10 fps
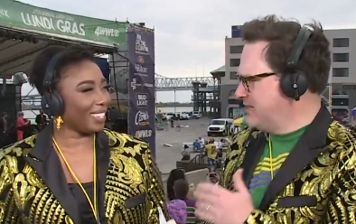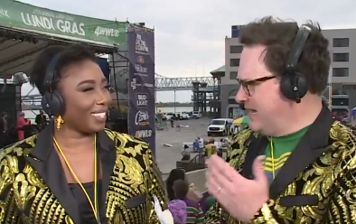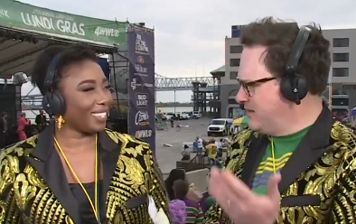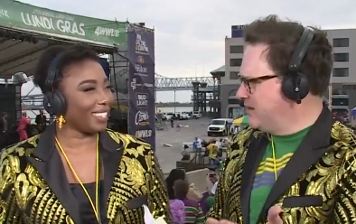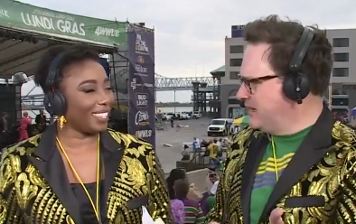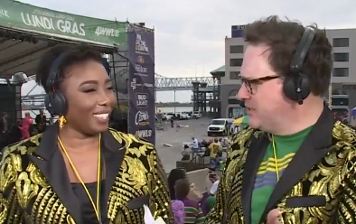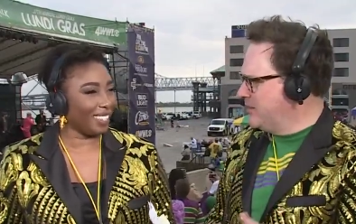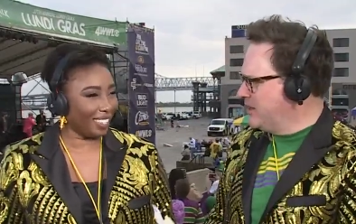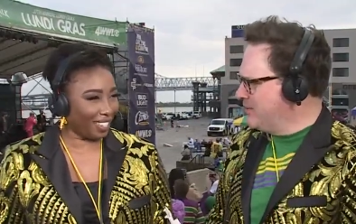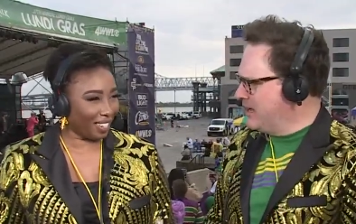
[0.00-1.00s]
Speaker 1: and in
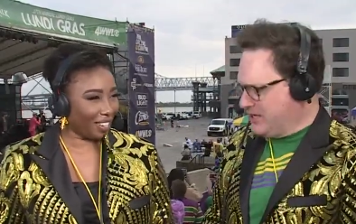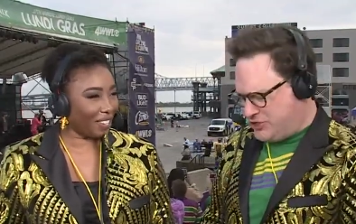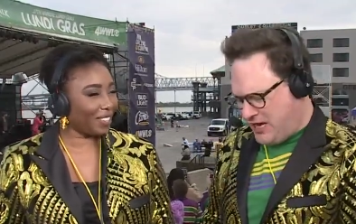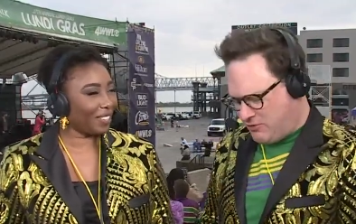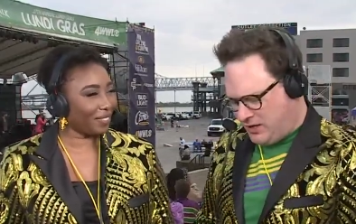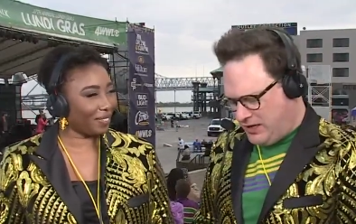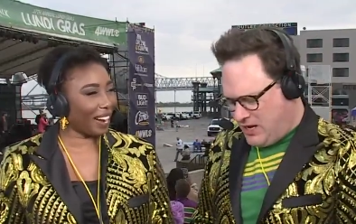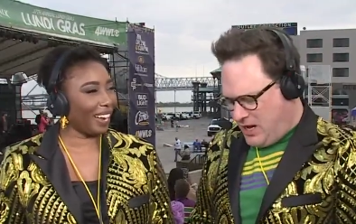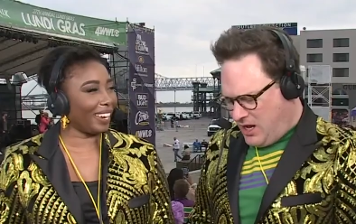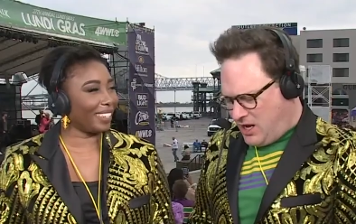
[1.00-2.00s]
WWL in general,
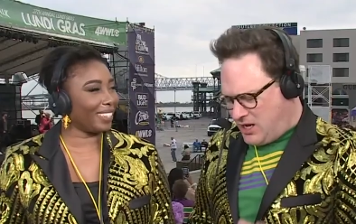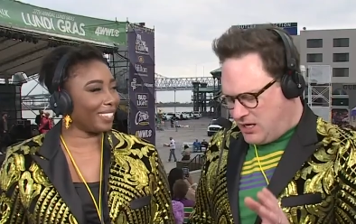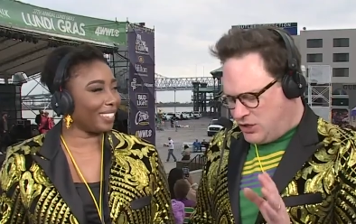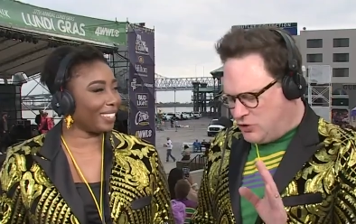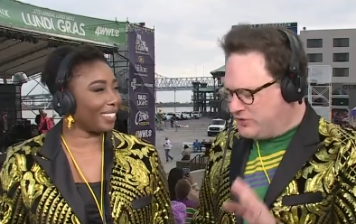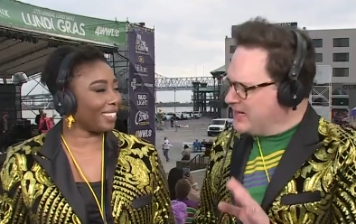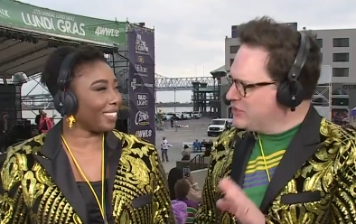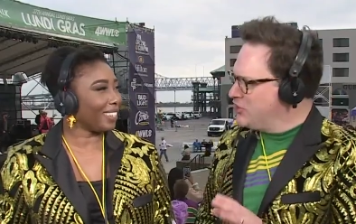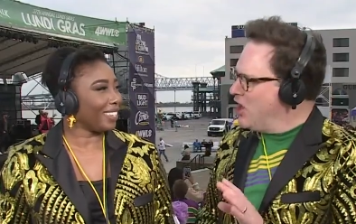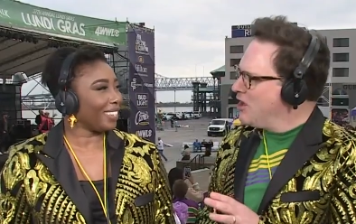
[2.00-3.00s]
right. you tend
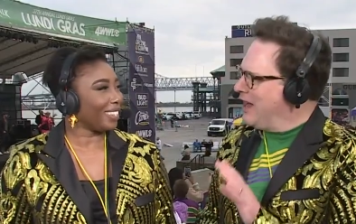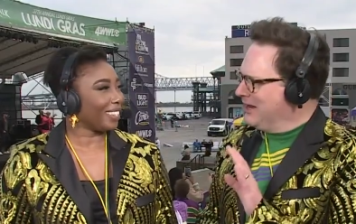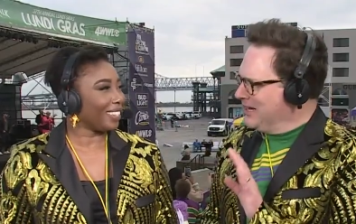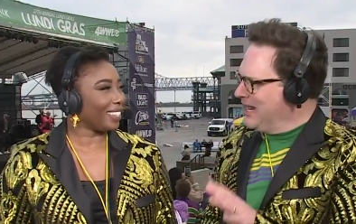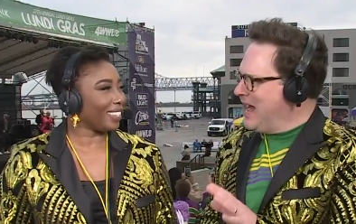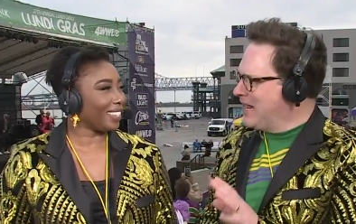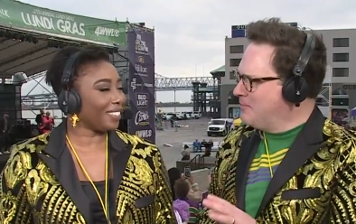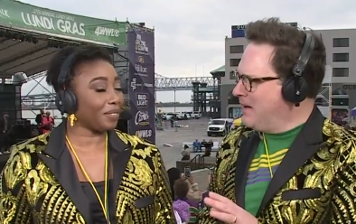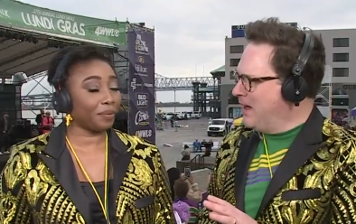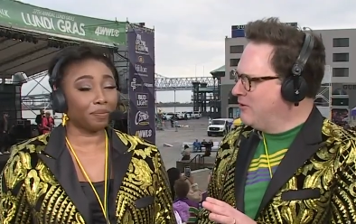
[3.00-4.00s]
to talk a lot
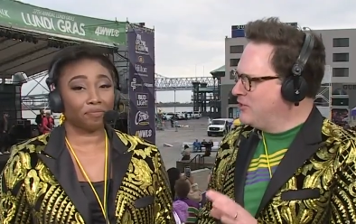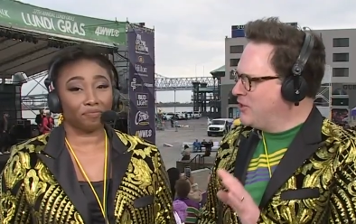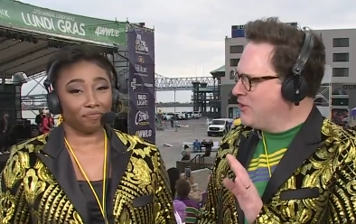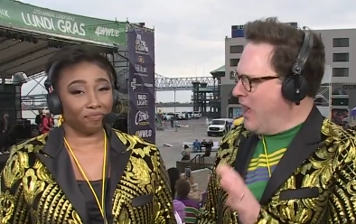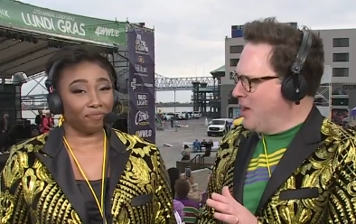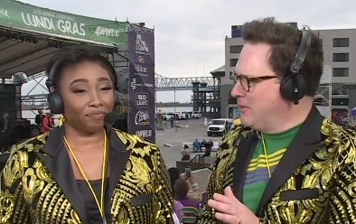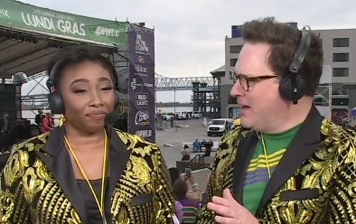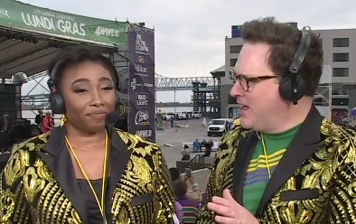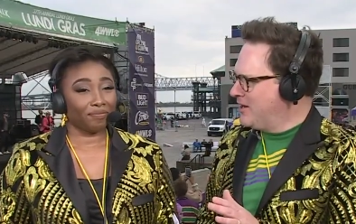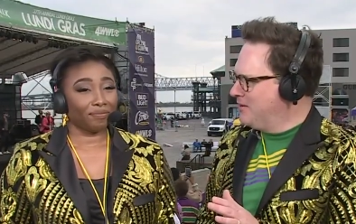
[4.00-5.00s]
about your alma
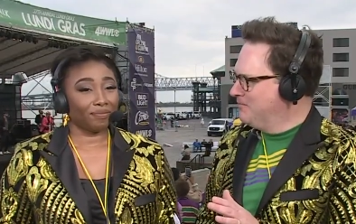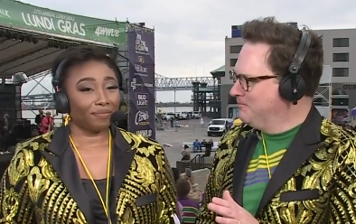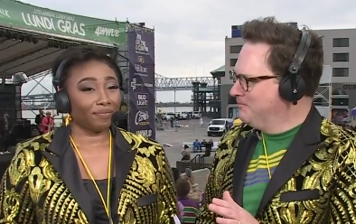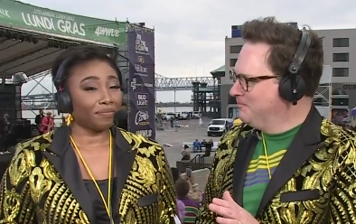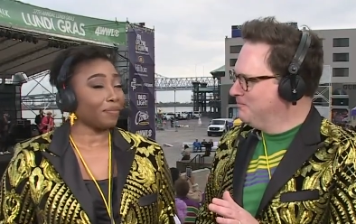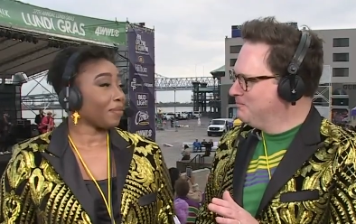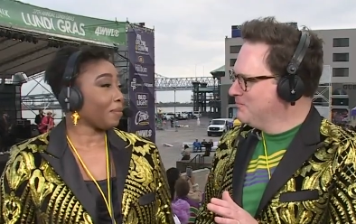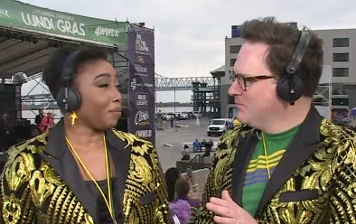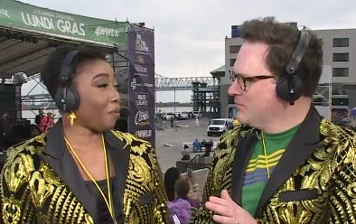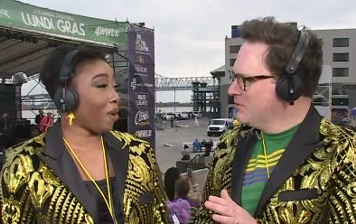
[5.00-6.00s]
mater.
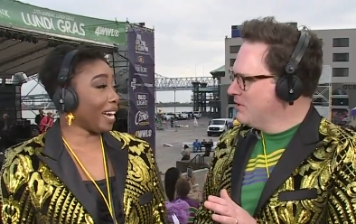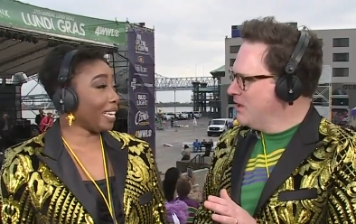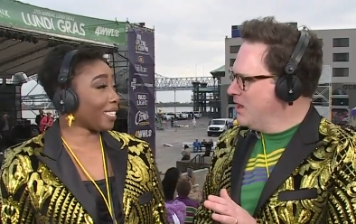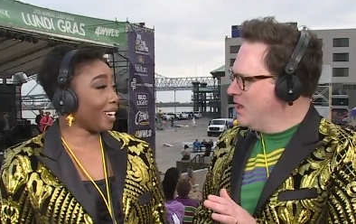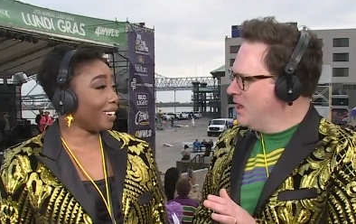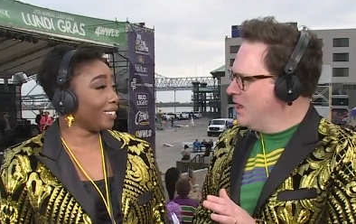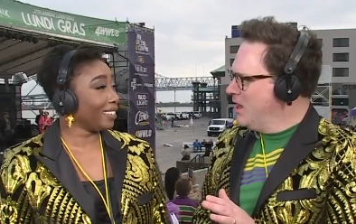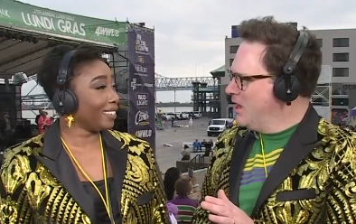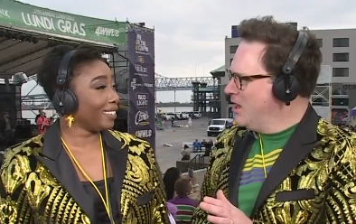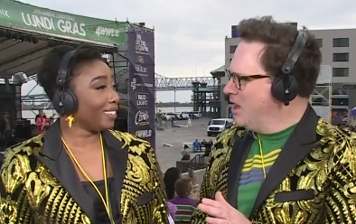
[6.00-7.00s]
Speaker 2: Warren Easton.
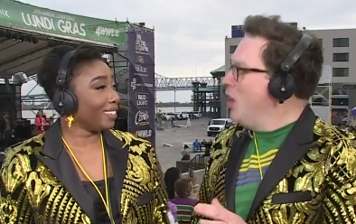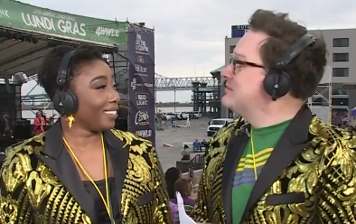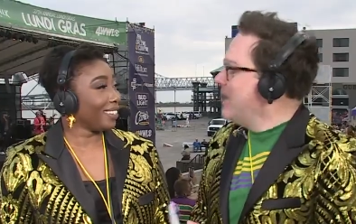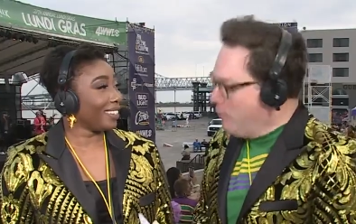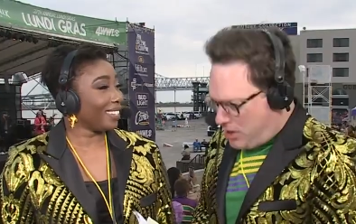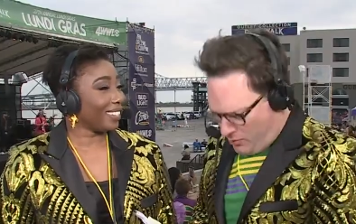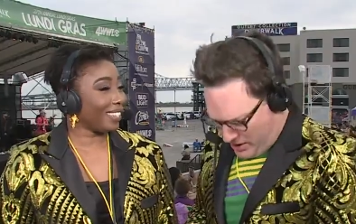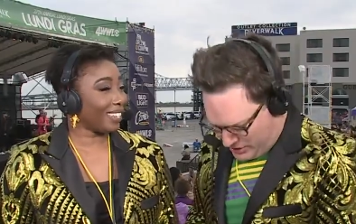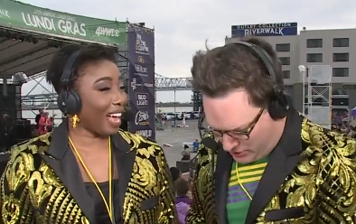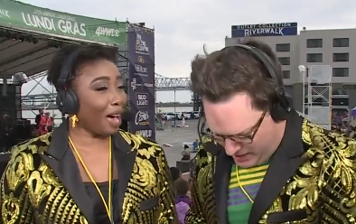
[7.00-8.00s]
Speaker 1: Oh, is that where it
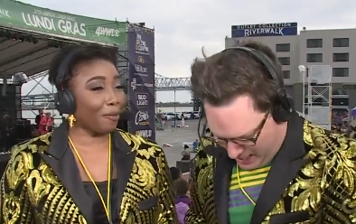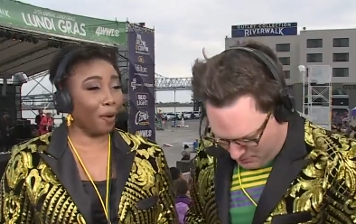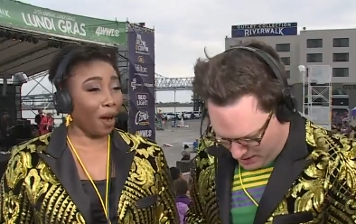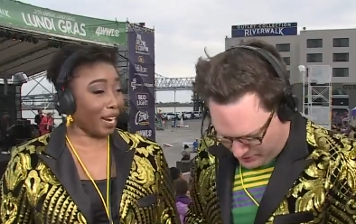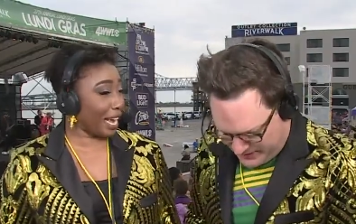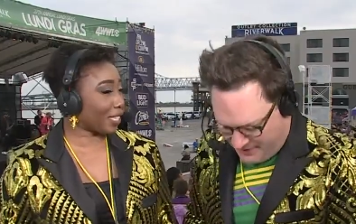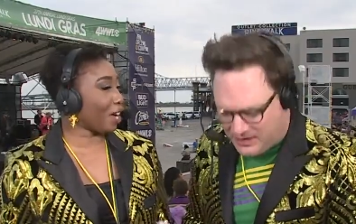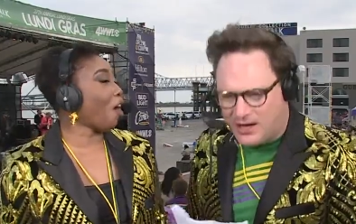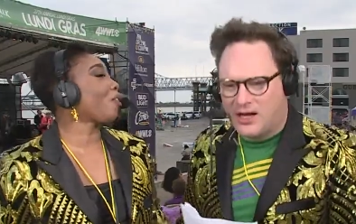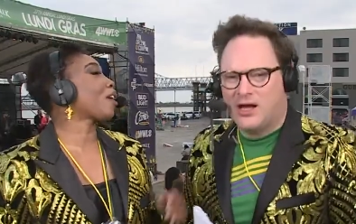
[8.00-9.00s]
was? Okay, I was
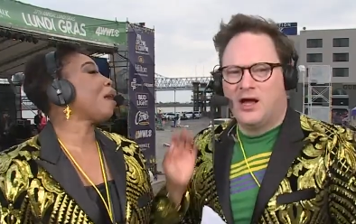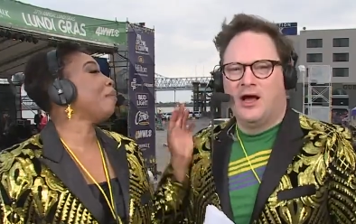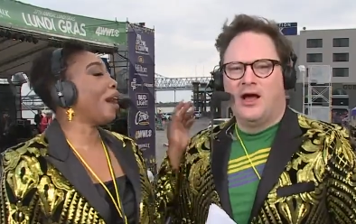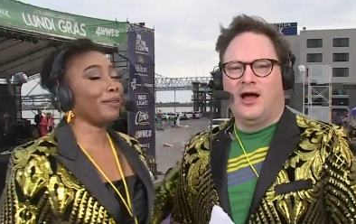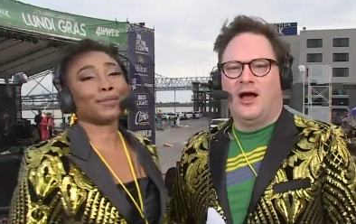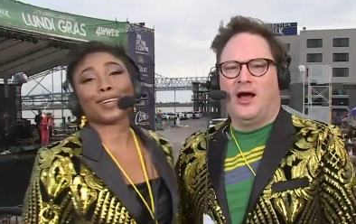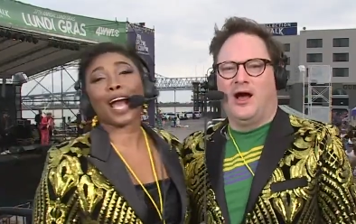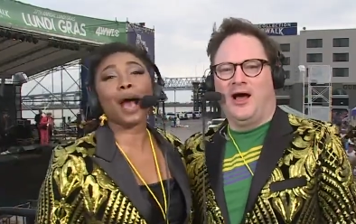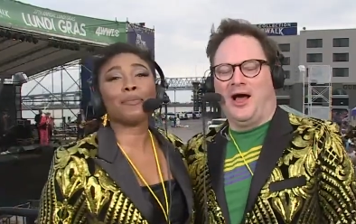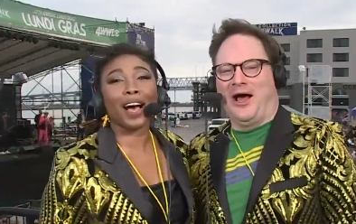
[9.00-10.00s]
having. Oh,
Speaker 2: come on,
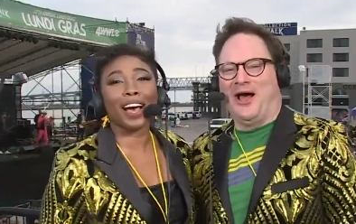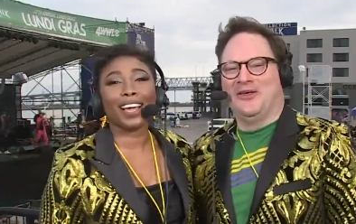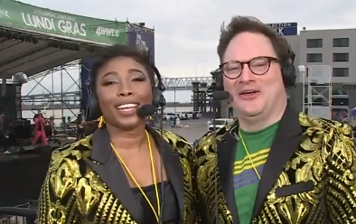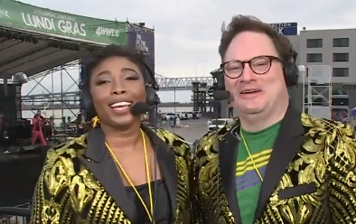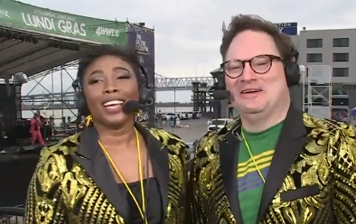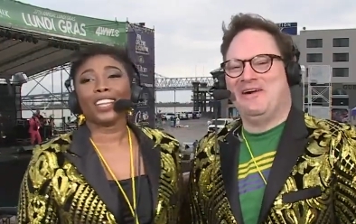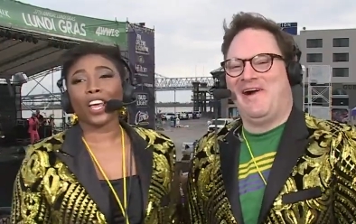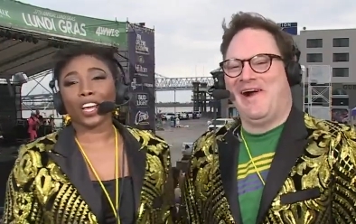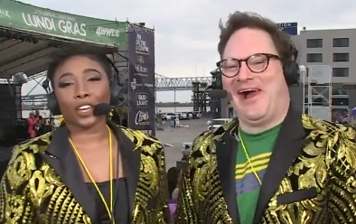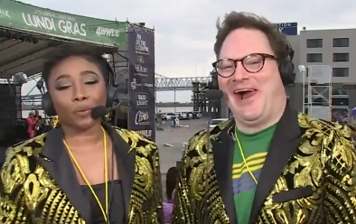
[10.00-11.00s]
come oh. on. Oh.
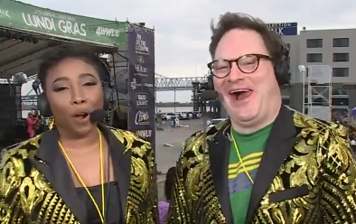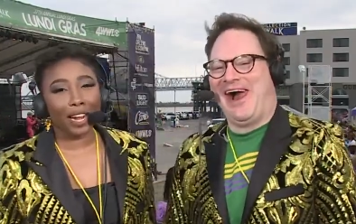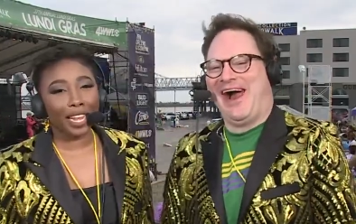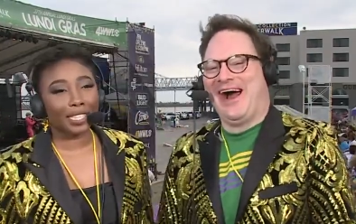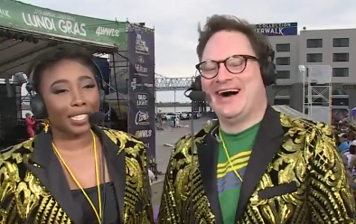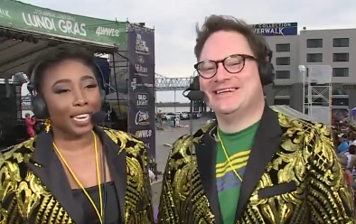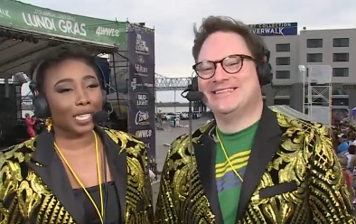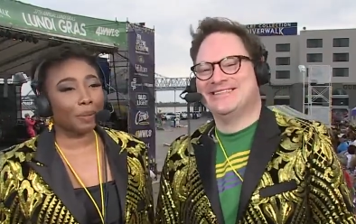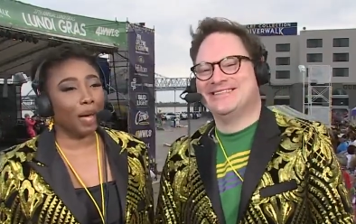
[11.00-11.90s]
Look, Warren Easton is